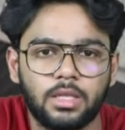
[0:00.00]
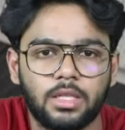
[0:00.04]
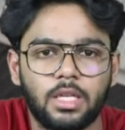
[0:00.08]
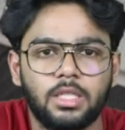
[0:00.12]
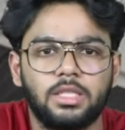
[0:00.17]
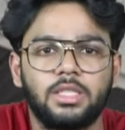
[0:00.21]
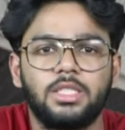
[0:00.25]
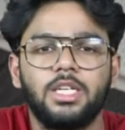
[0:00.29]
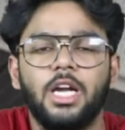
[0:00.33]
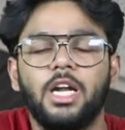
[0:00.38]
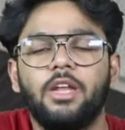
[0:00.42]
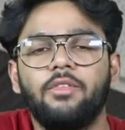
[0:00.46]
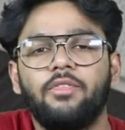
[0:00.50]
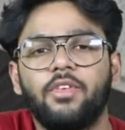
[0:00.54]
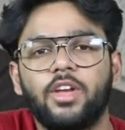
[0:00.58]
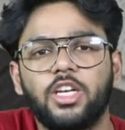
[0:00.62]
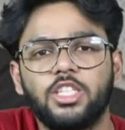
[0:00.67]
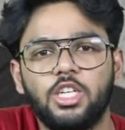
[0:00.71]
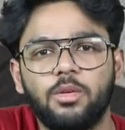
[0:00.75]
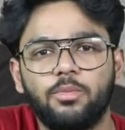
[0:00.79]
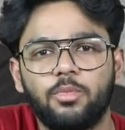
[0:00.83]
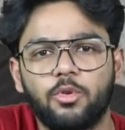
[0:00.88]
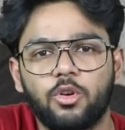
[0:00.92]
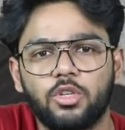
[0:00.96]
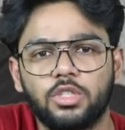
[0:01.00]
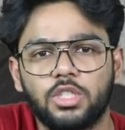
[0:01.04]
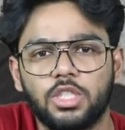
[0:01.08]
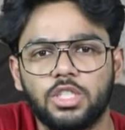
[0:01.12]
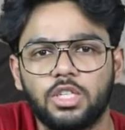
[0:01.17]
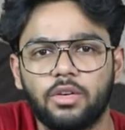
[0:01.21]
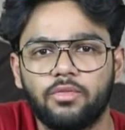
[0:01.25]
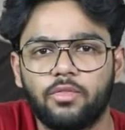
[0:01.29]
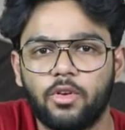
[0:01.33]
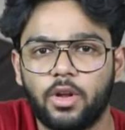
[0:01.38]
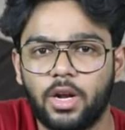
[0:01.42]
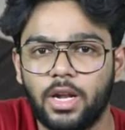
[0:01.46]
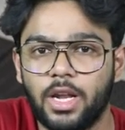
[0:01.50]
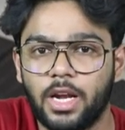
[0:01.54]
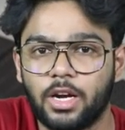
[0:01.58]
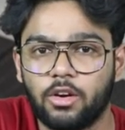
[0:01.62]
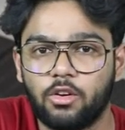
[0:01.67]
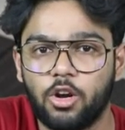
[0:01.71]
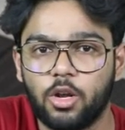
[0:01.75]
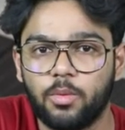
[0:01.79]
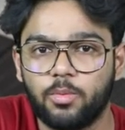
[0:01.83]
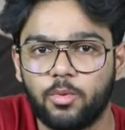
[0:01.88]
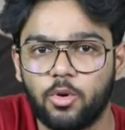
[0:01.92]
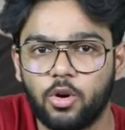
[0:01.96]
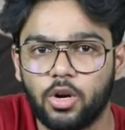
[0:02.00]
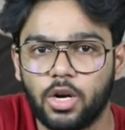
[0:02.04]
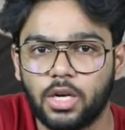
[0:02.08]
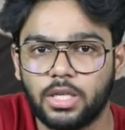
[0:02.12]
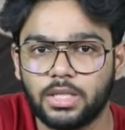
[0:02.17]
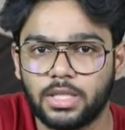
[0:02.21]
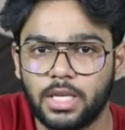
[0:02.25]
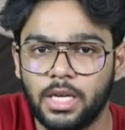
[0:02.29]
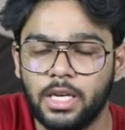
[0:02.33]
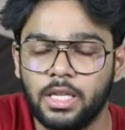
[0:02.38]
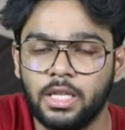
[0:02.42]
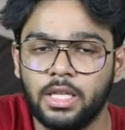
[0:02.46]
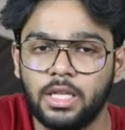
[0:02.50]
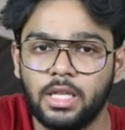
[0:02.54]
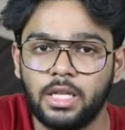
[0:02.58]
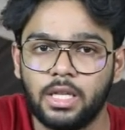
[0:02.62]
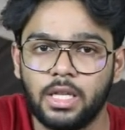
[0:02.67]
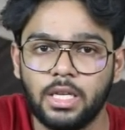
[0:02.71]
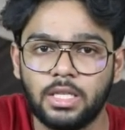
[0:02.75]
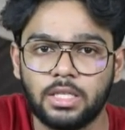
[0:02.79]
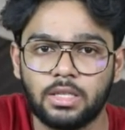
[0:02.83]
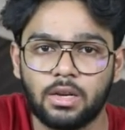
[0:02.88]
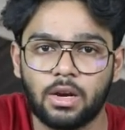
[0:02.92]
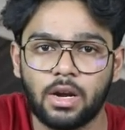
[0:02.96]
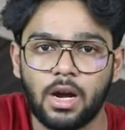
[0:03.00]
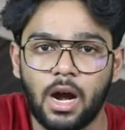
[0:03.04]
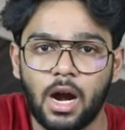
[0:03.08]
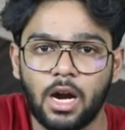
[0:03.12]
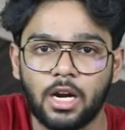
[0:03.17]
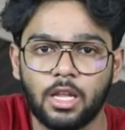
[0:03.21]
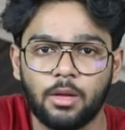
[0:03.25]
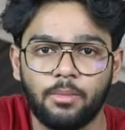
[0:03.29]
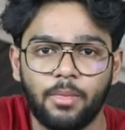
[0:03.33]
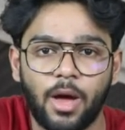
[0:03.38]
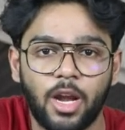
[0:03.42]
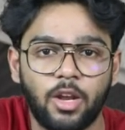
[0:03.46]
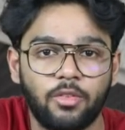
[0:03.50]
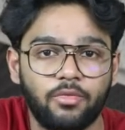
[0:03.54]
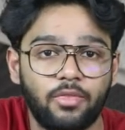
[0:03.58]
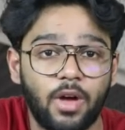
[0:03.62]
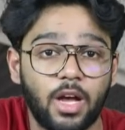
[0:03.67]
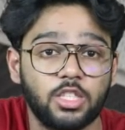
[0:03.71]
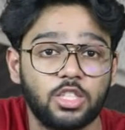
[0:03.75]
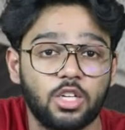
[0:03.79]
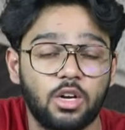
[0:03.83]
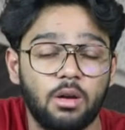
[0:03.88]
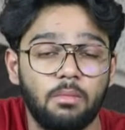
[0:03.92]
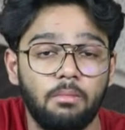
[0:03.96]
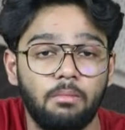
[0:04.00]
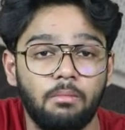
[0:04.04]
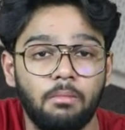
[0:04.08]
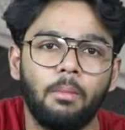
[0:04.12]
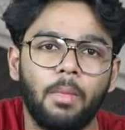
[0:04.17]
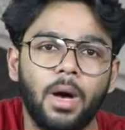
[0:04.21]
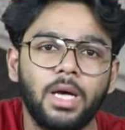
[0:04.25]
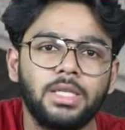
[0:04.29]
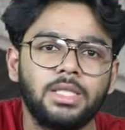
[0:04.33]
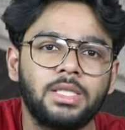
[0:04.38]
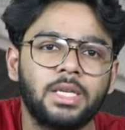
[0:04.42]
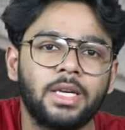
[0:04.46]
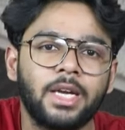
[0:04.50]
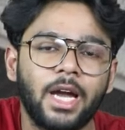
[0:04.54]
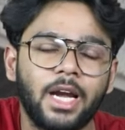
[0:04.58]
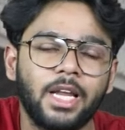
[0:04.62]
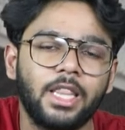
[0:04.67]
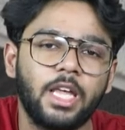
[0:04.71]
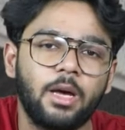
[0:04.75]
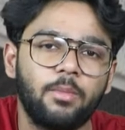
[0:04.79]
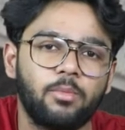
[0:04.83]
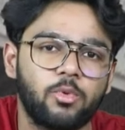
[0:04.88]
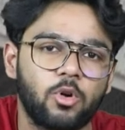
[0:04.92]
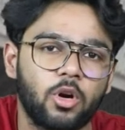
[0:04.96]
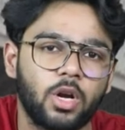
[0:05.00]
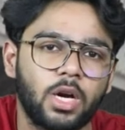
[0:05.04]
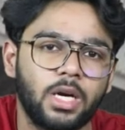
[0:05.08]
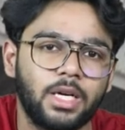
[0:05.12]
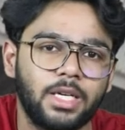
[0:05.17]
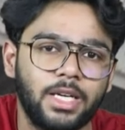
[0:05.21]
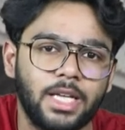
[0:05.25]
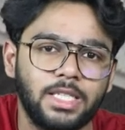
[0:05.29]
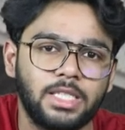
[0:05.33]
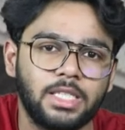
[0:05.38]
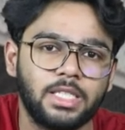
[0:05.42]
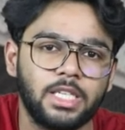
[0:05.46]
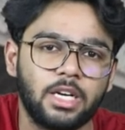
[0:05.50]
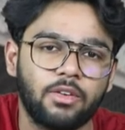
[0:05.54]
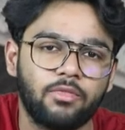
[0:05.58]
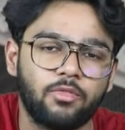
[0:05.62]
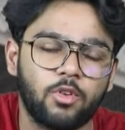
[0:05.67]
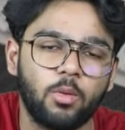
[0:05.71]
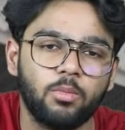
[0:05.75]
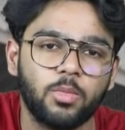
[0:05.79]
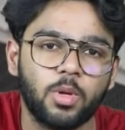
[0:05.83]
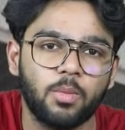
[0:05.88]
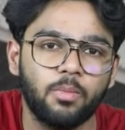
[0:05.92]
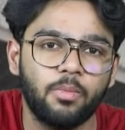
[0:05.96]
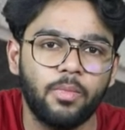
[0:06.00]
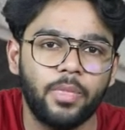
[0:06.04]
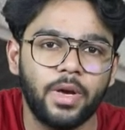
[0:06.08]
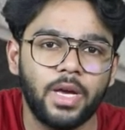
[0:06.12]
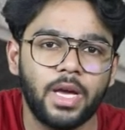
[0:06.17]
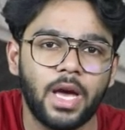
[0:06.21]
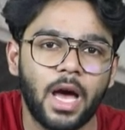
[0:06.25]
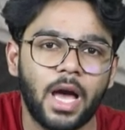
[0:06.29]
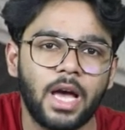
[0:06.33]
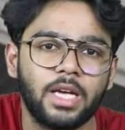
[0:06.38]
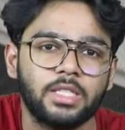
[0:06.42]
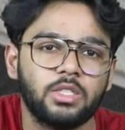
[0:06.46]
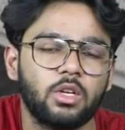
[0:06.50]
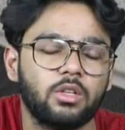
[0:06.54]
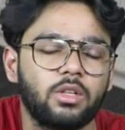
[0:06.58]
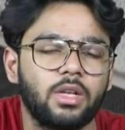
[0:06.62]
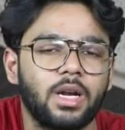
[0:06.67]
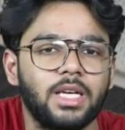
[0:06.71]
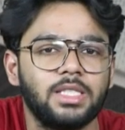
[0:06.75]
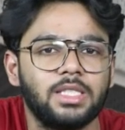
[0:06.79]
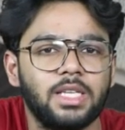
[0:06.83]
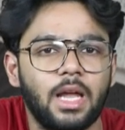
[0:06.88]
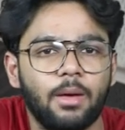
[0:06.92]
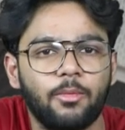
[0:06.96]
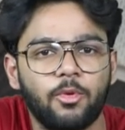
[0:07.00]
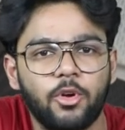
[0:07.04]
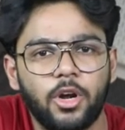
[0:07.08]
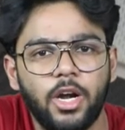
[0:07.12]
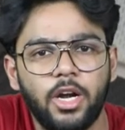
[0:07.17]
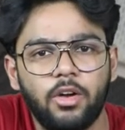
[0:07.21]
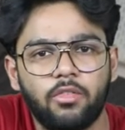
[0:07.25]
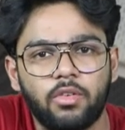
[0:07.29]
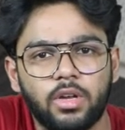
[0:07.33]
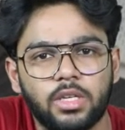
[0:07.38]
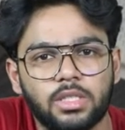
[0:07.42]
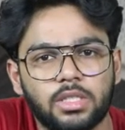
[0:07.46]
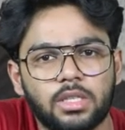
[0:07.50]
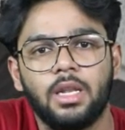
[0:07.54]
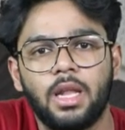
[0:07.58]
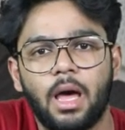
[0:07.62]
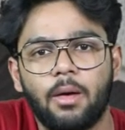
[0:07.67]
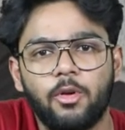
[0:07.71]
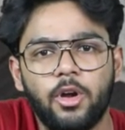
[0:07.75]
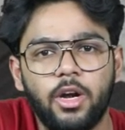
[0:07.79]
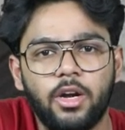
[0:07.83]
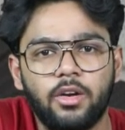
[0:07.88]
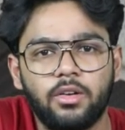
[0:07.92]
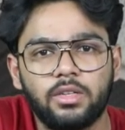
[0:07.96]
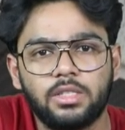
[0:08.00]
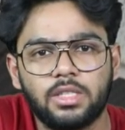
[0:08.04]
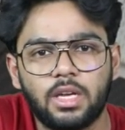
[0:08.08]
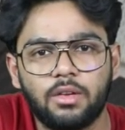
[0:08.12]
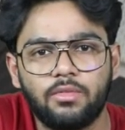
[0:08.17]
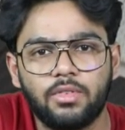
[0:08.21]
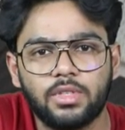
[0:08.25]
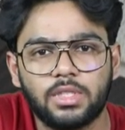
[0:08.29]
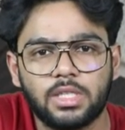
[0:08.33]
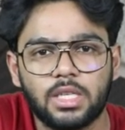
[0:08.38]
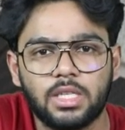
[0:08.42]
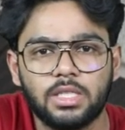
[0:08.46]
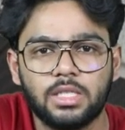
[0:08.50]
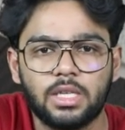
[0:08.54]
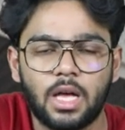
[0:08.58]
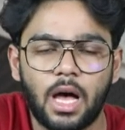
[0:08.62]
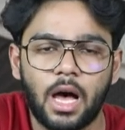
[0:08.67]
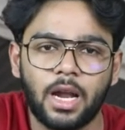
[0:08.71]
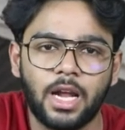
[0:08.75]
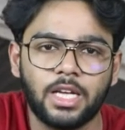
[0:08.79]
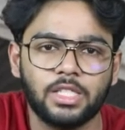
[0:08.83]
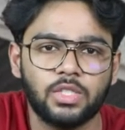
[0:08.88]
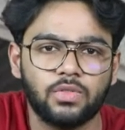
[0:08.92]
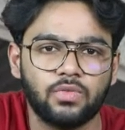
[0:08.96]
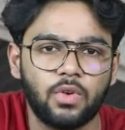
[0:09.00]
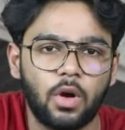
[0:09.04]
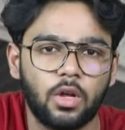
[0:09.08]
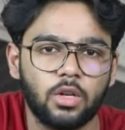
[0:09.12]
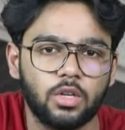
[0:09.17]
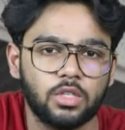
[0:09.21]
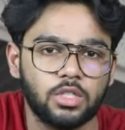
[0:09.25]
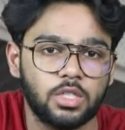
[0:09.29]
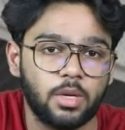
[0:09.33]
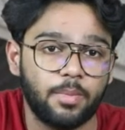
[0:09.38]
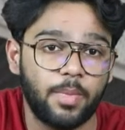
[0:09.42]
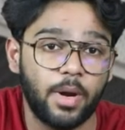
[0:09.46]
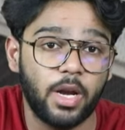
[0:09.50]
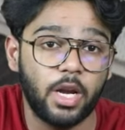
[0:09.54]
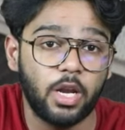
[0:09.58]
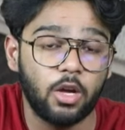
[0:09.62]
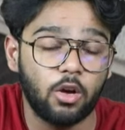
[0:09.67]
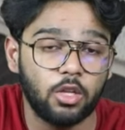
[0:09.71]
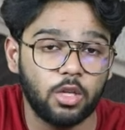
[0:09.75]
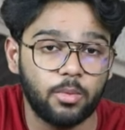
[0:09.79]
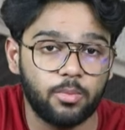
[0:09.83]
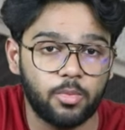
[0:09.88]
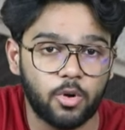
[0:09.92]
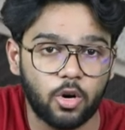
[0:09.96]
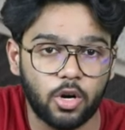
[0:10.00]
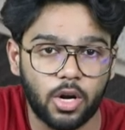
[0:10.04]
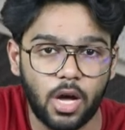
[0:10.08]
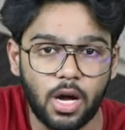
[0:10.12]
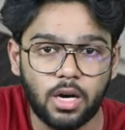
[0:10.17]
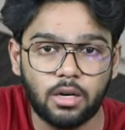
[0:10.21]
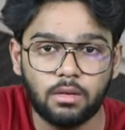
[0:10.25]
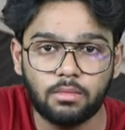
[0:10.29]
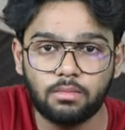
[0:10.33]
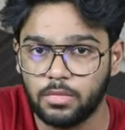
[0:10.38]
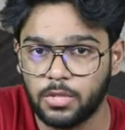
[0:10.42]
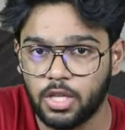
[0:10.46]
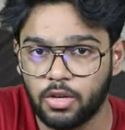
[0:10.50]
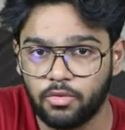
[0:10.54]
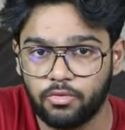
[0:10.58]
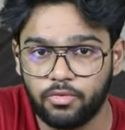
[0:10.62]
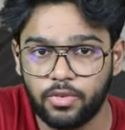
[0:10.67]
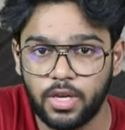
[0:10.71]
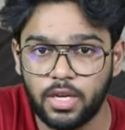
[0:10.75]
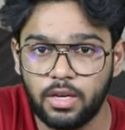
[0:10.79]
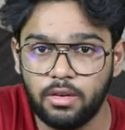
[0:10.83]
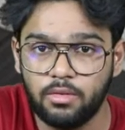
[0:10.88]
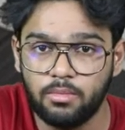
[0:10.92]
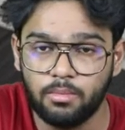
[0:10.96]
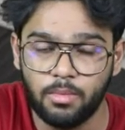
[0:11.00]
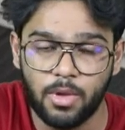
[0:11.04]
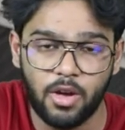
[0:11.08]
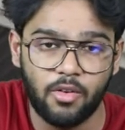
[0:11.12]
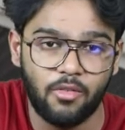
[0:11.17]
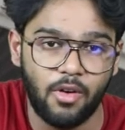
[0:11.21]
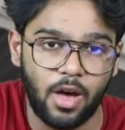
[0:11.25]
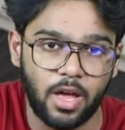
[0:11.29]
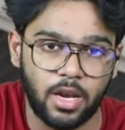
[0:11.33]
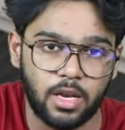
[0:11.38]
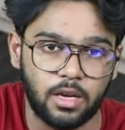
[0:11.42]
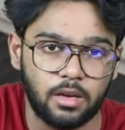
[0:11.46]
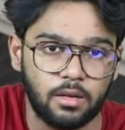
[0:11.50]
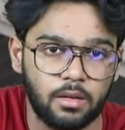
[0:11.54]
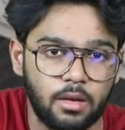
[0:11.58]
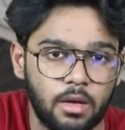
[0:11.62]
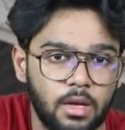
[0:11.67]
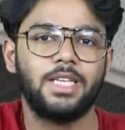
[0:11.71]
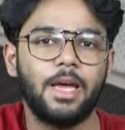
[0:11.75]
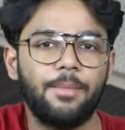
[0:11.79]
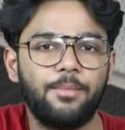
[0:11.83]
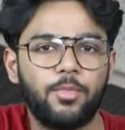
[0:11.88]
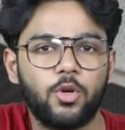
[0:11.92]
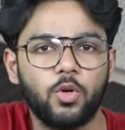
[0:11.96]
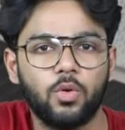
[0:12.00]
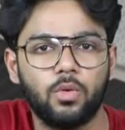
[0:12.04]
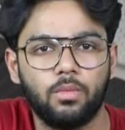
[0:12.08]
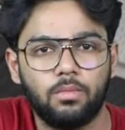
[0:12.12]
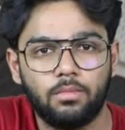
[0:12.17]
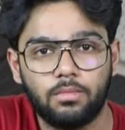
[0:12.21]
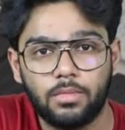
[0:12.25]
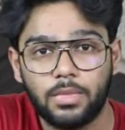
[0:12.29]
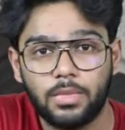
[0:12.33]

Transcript: The certification procedure for electronic products in this regard, the manufacturer must get their product tested from the BIS authorized laboratories. Laboratory services are as follows. Depending on the product, the fee may vary. Step 2.